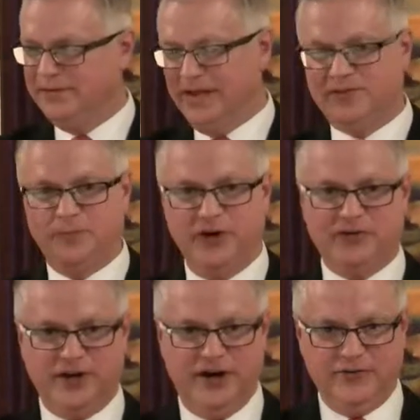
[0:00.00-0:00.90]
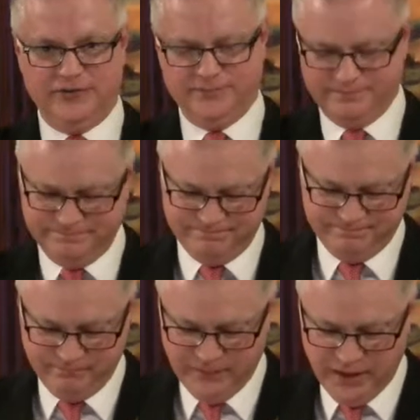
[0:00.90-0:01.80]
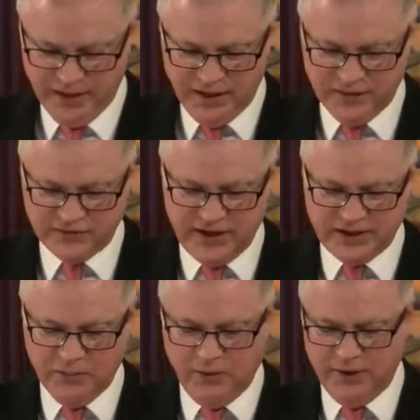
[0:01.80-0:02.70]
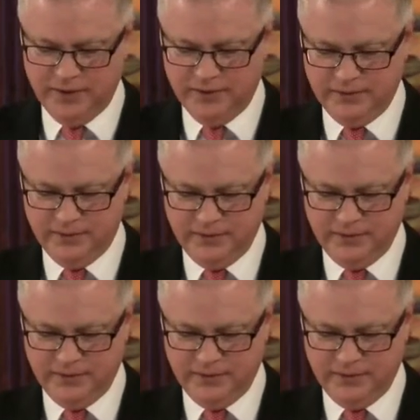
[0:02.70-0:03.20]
That's pretty scarce. The second one